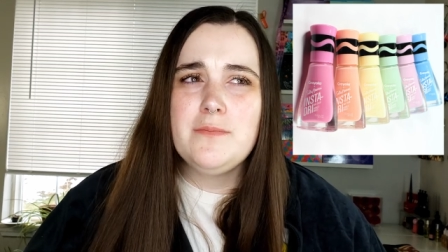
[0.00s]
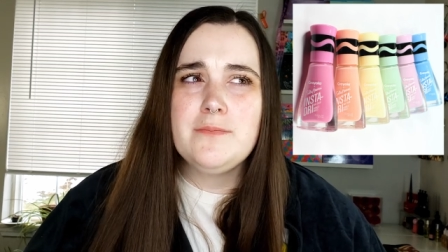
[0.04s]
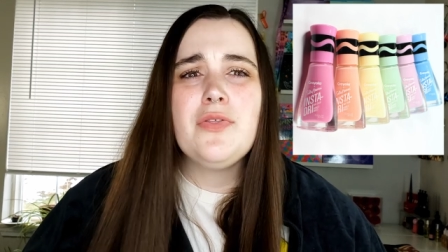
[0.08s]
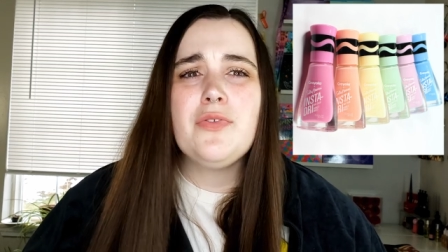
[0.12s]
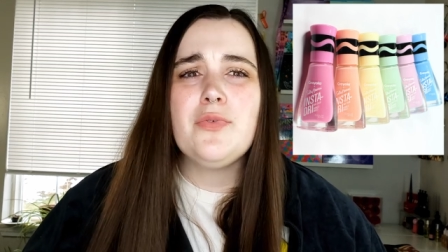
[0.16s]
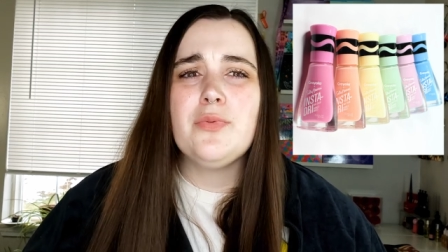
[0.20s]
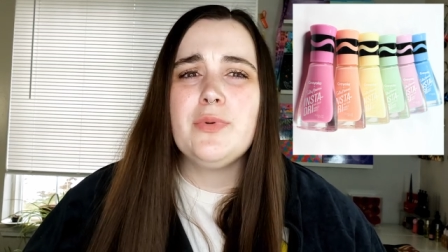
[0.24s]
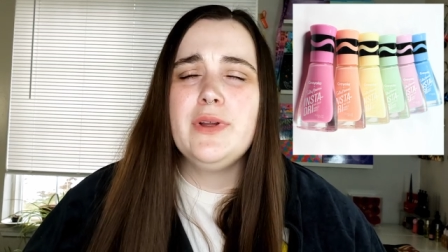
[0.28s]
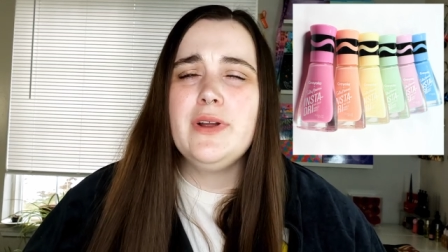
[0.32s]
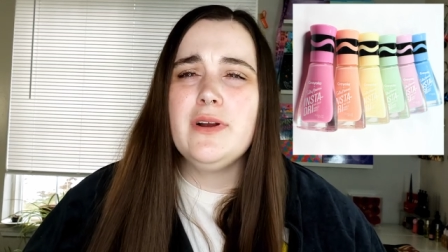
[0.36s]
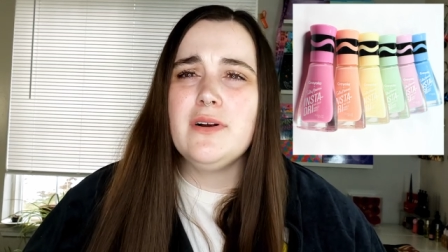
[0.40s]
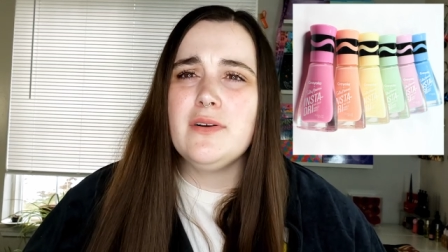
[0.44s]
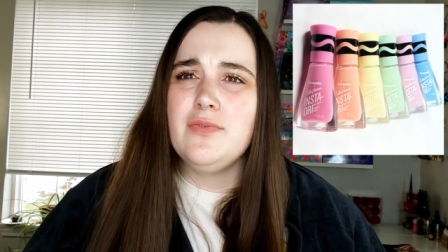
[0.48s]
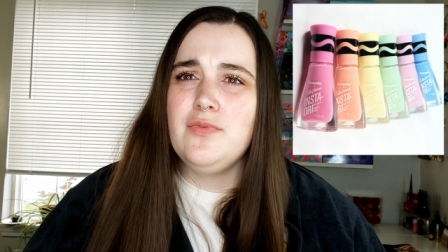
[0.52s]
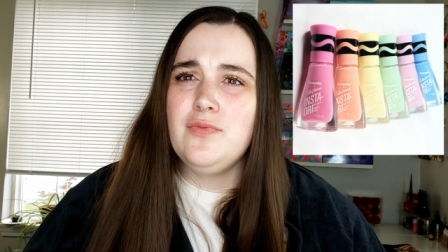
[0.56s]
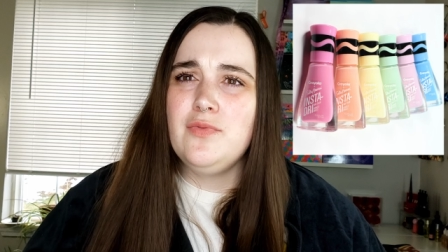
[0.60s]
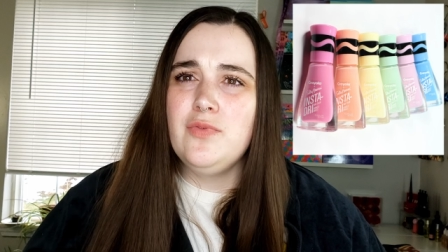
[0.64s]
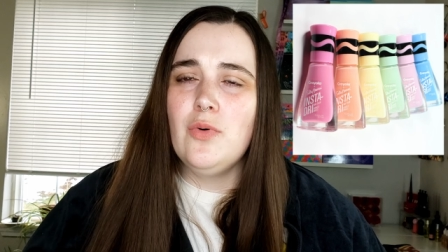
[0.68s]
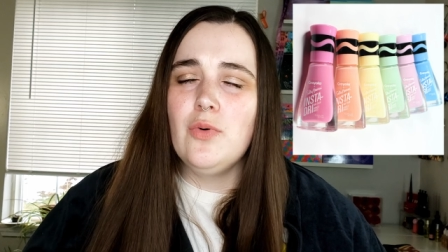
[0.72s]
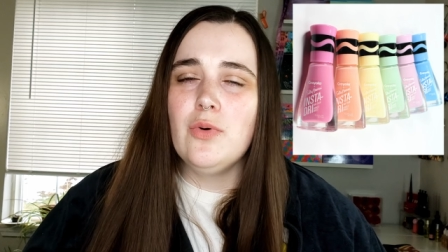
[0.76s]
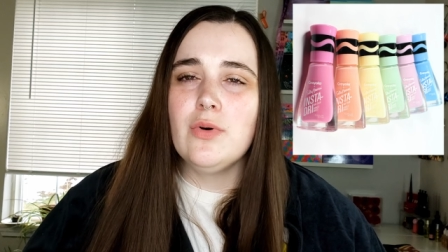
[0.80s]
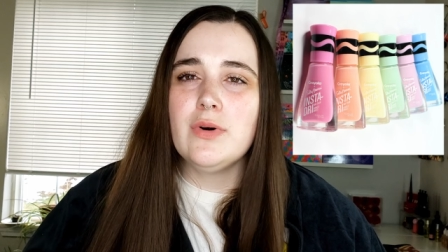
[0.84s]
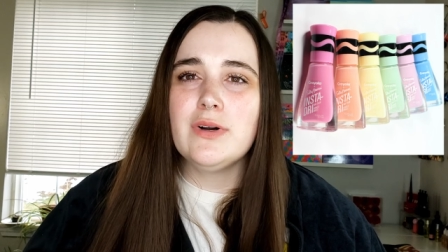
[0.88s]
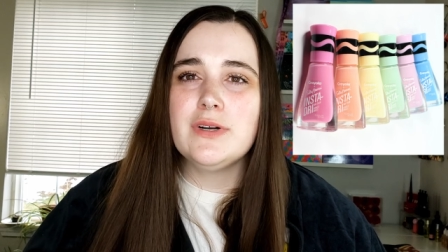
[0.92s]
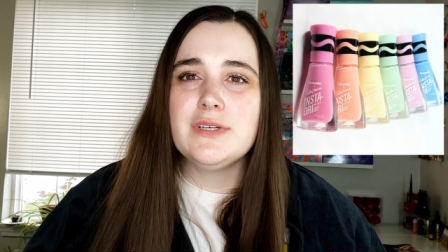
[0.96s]
three or
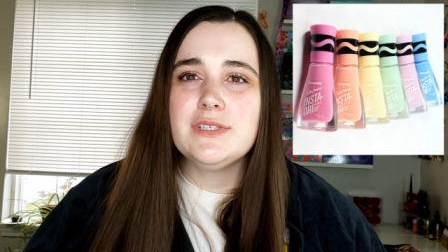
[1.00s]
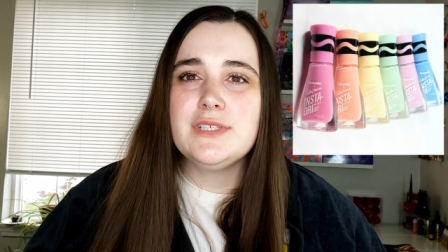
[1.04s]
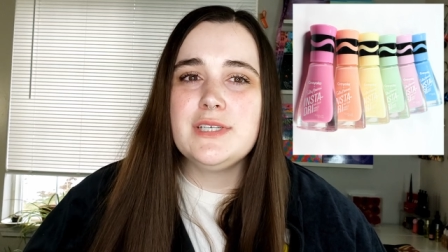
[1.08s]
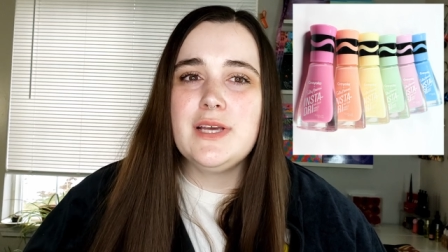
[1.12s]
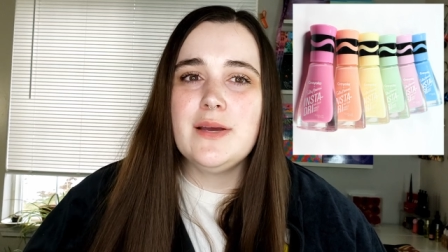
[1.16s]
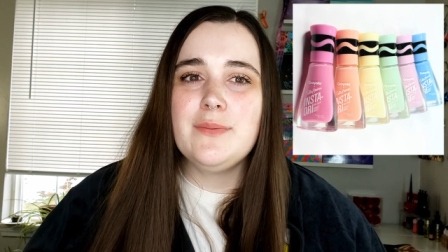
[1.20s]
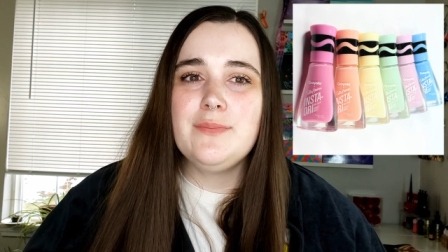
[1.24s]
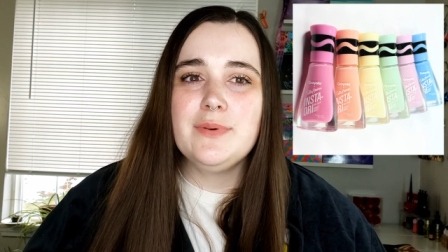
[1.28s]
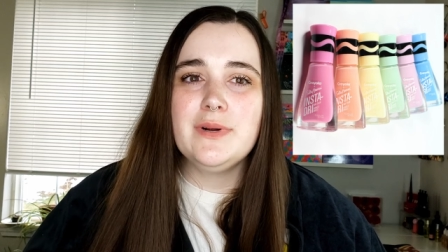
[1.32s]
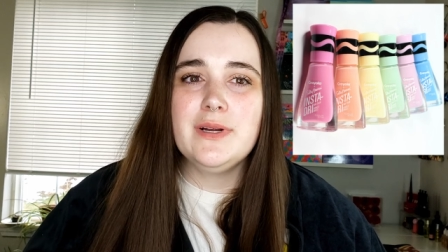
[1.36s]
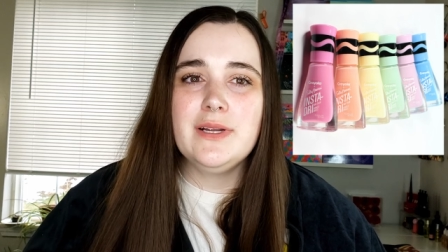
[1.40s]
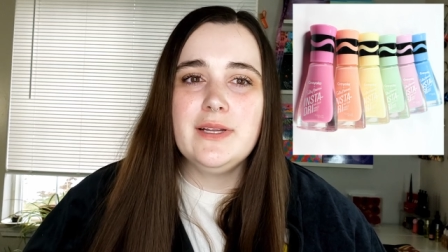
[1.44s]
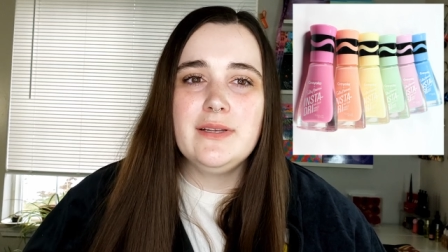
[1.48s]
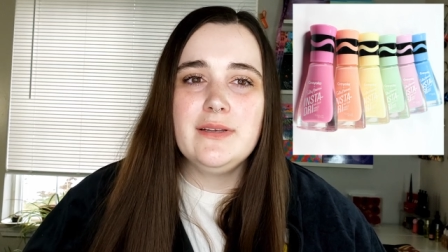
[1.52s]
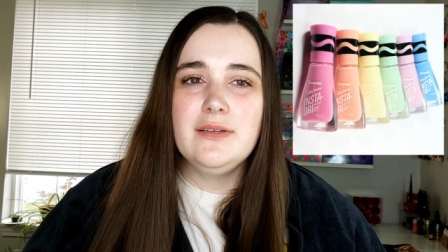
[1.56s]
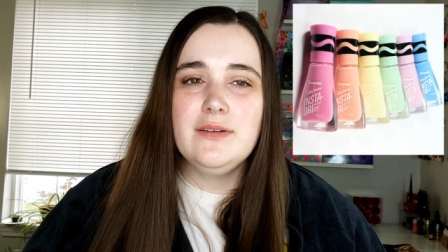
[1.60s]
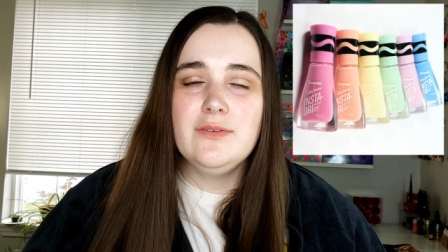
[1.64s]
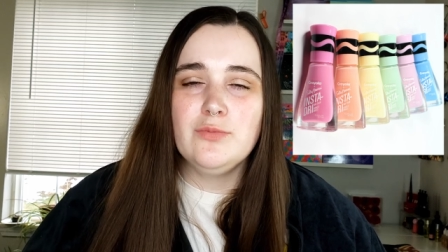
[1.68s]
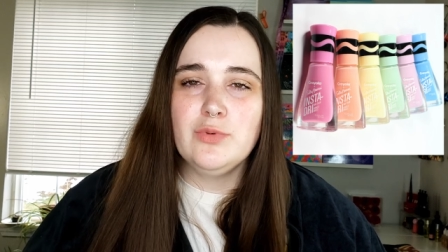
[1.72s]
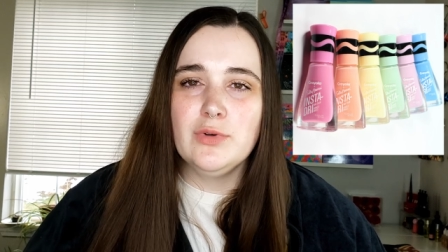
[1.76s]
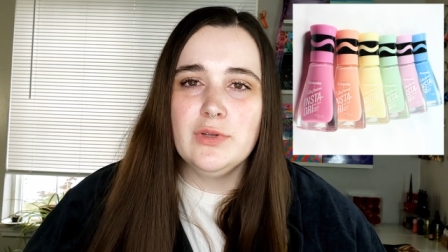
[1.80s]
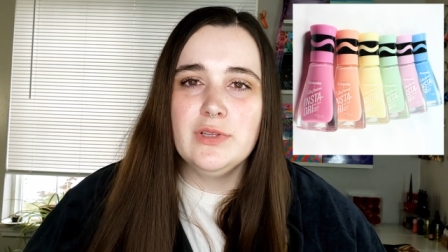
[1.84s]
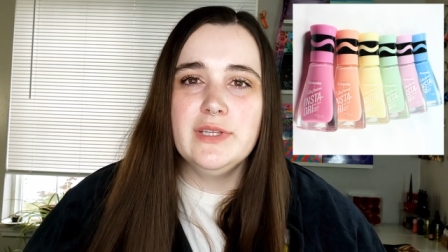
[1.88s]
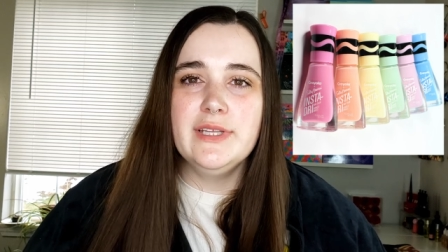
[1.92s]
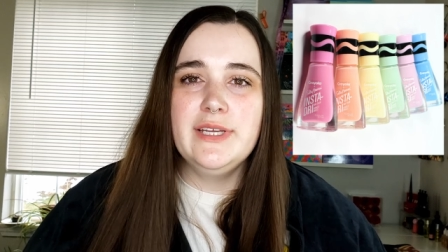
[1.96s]
four separate
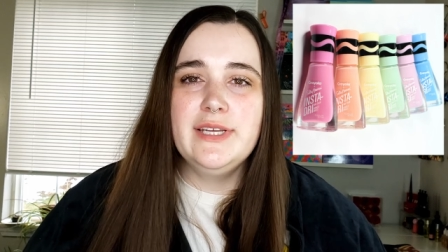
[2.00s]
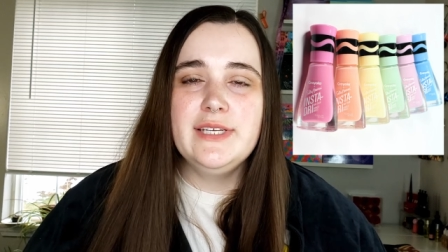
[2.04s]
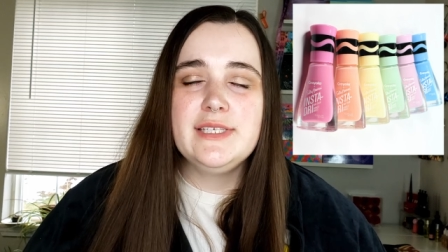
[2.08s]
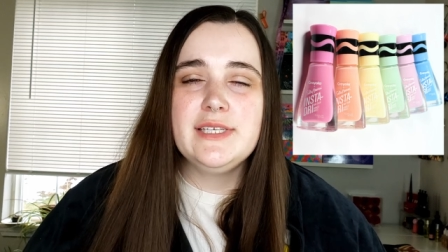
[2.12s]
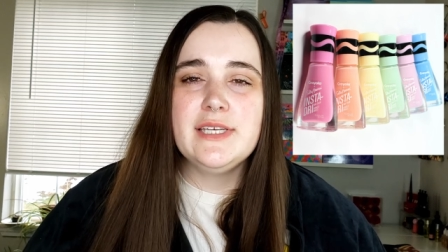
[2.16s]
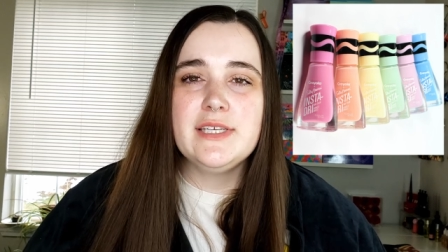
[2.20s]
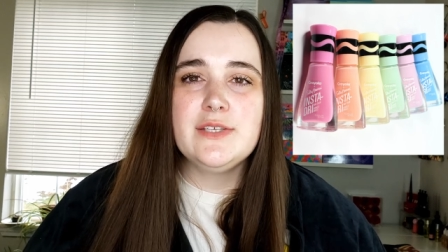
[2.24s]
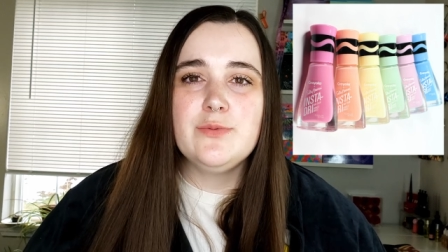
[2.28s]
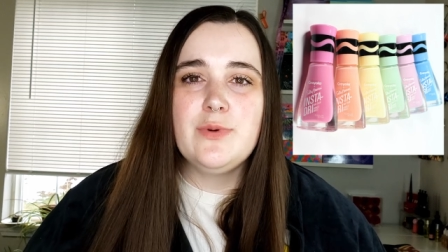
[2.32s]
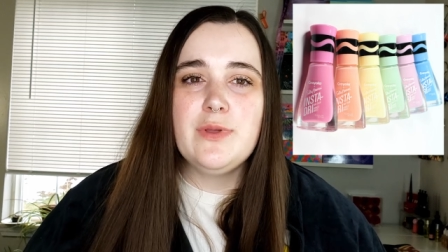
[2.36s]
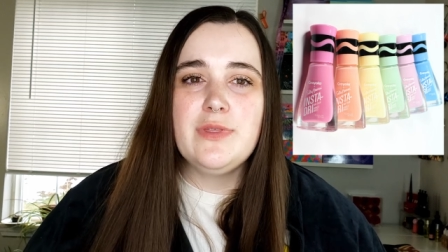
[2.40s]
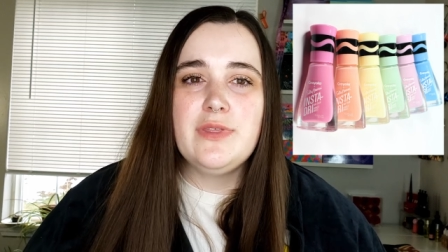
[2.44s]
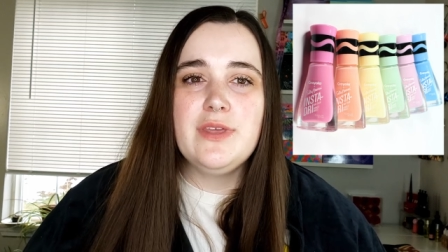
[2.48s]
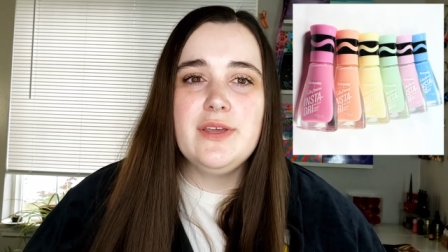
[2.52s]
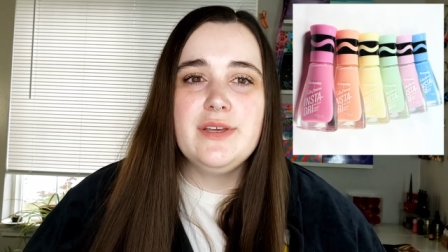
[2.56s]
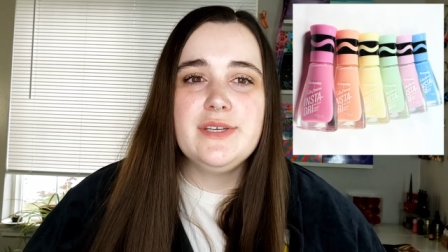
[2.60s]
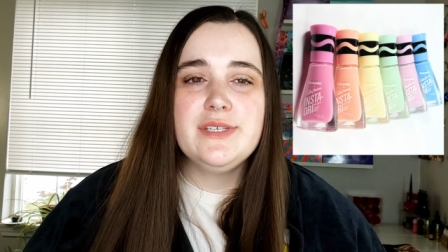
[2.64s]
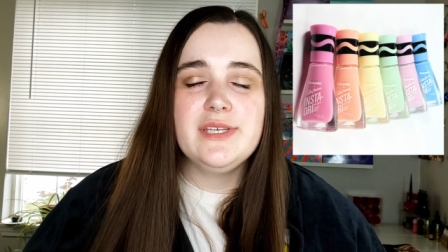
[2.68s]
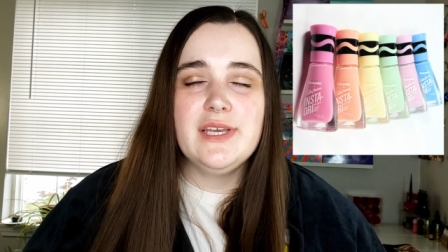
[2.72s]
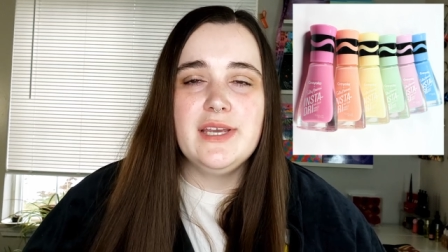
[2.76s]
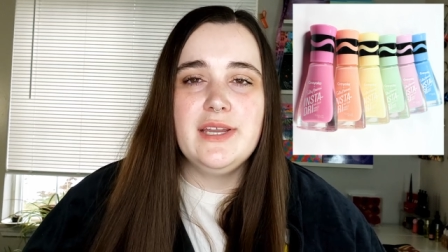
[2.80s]
releases with this.